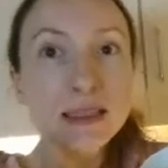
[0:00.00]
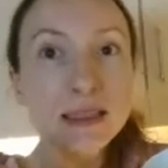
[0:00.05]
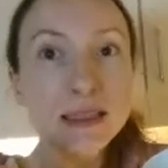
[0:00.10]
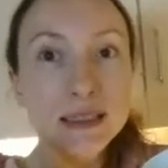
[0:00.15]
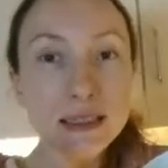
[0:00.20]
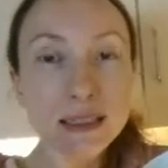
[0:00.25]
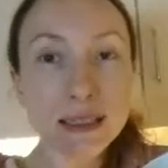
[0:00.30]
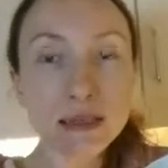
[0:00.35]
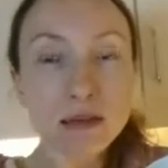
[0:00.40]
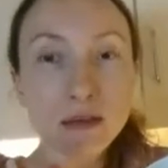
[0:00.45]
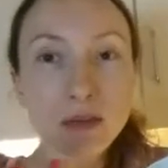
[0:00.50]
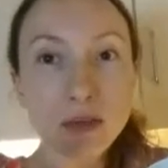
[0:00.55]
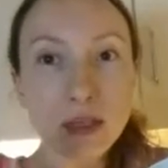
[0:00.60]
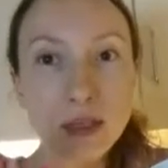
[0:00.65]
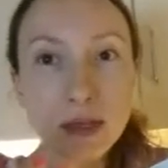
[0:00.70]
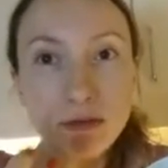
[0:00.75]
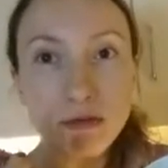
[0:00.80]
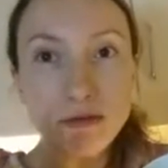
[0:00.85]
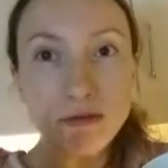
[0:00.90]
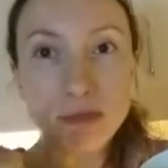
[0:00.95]
till
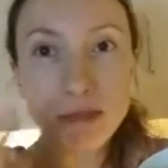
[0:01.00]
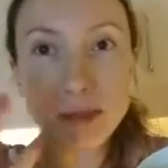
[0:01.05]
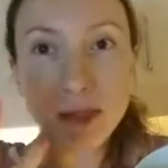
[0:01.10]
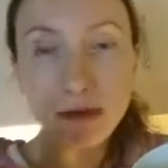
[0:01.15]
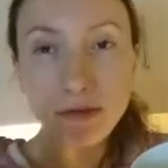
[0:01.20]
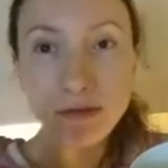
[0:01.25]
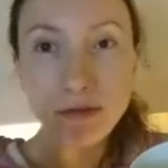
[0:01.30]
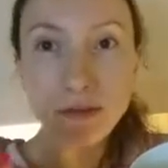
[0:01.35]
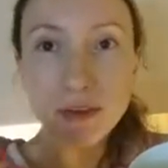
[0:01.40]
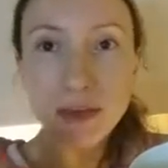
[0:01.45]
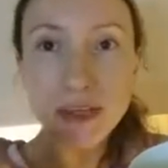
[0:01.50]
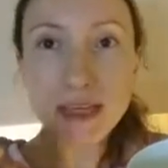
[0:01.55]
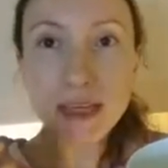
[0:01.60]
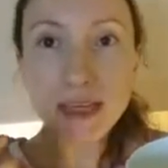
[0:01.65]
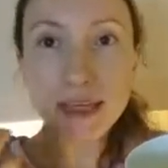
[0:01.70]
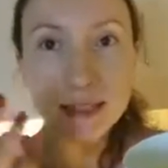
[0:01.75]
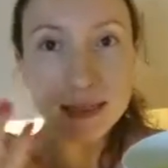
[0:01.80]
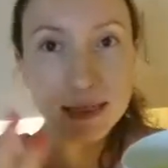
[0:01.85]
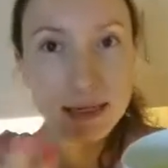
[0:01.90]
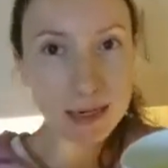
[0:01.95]
they are fluffy
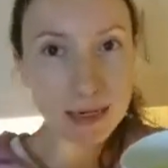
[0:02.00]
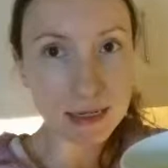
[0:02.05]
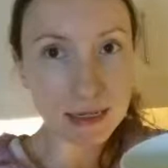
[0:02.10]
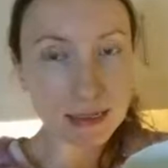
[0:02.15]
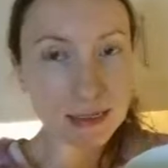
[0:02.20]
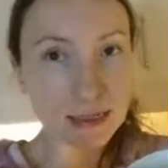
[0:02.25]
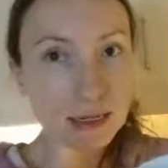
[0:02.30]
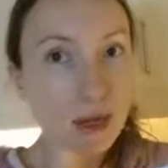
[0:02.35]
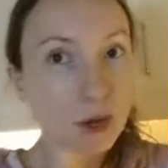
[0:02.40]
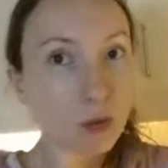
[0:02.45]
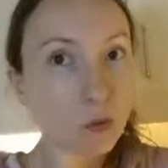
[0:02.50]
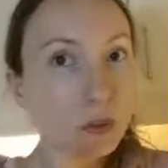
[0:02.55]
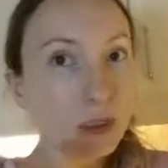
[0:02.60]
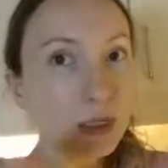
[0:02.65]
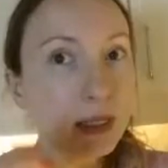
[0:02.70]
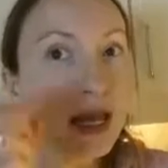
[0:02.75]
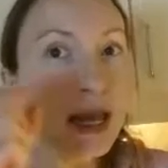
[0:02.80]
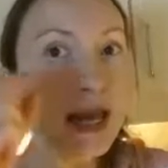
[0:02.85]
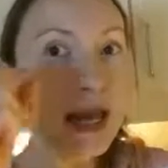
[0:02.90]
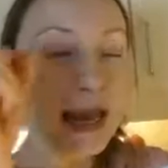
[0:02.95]
and nice. I will